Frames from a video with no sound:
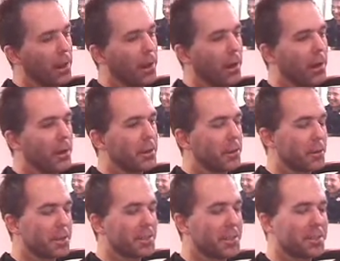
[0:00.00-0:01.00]
You don't
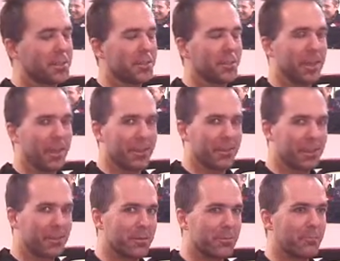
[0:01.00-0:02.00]
want to suck the joy out of it,